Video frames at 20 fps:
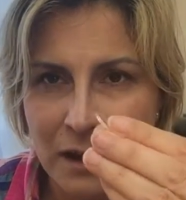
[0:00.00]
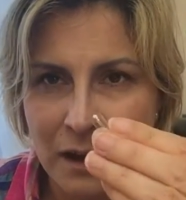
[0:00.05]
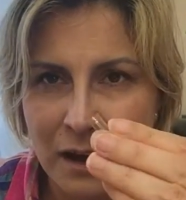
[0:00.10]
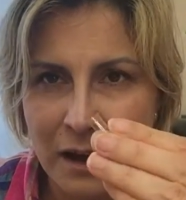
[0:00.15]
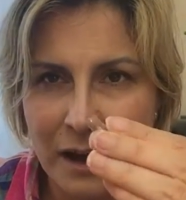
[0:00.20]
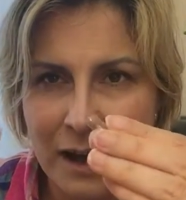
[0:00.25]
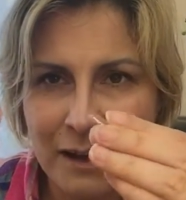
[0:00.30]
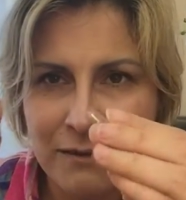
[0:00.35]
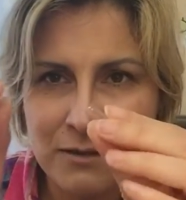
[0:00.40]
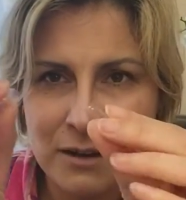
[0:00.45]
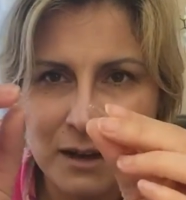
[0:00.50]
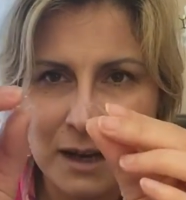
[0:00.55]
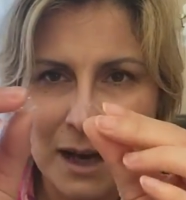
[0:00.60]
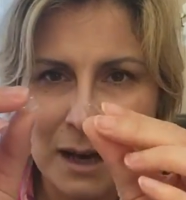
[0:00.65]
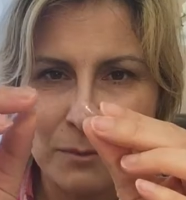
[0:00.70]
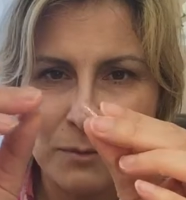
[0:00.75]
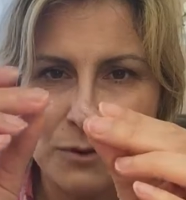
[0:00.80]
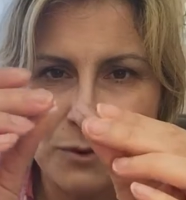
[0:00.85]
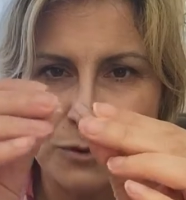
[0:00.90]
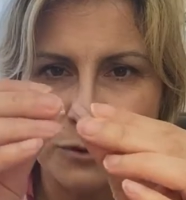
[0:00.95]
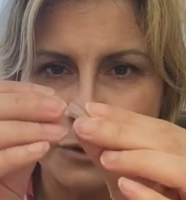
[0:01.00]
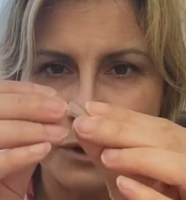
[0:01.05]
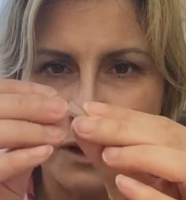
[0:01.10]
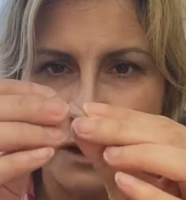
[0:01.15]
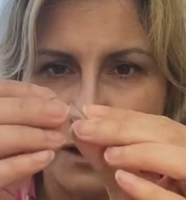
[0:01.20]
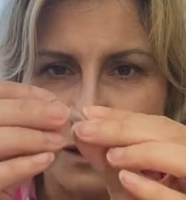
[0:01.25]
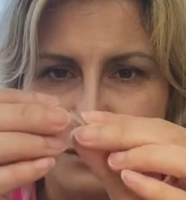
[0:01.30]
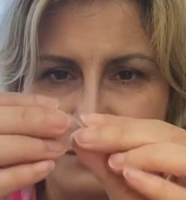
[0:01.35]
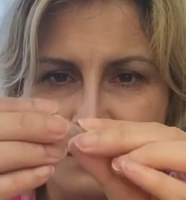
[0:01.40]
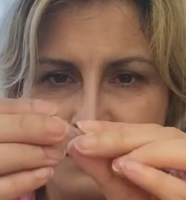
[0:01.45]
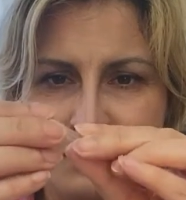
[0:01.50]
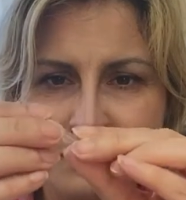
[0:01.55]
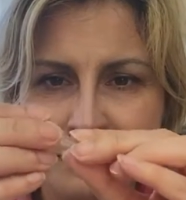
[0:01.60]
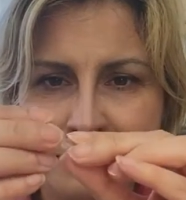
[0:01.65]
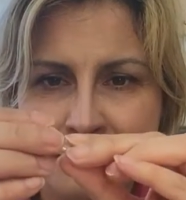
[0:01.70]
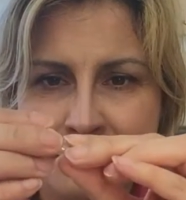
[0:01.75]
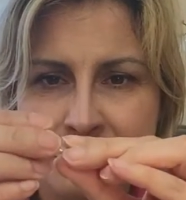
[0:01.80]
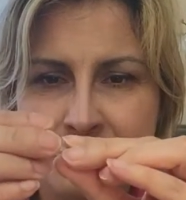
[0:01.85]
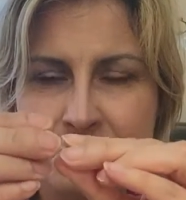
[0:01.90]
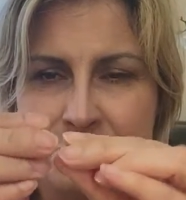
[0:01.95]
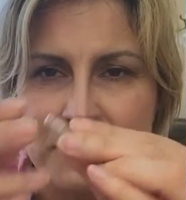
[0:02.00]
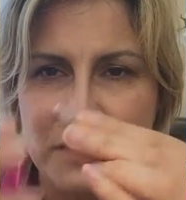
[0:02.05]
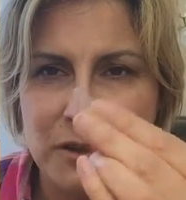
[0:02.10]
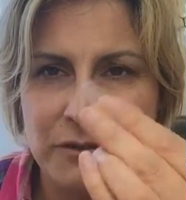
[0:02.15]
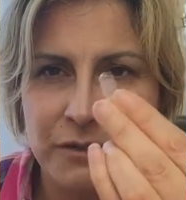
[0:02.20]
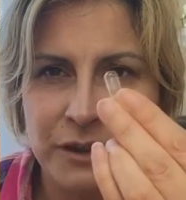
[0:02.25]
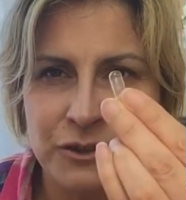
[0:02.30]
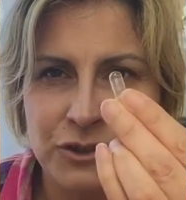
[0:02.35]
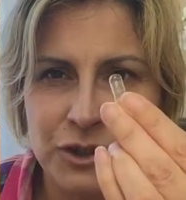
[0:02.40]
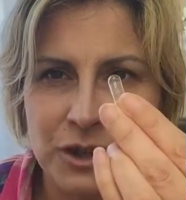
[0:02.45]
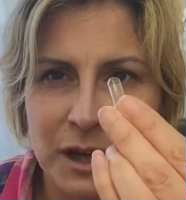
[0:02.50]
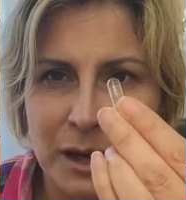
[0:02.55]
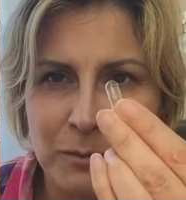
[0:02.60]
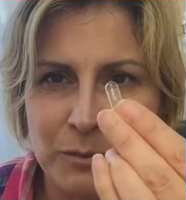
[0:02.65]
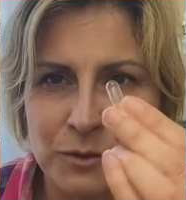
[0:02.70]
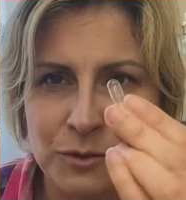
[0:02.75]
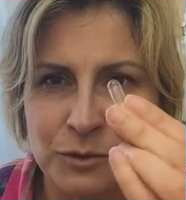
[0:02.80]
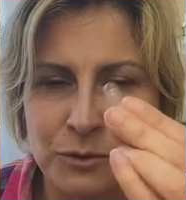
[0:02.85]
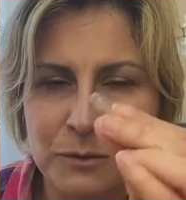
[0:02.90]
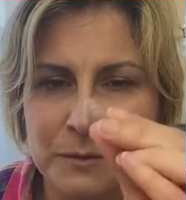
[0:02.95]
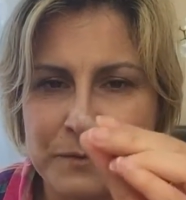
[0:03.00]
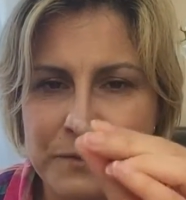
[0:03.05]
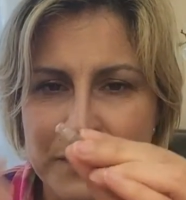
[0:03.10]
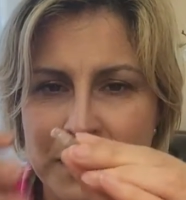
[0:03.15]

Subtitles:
I have a capsule here. It's a veggie capsule.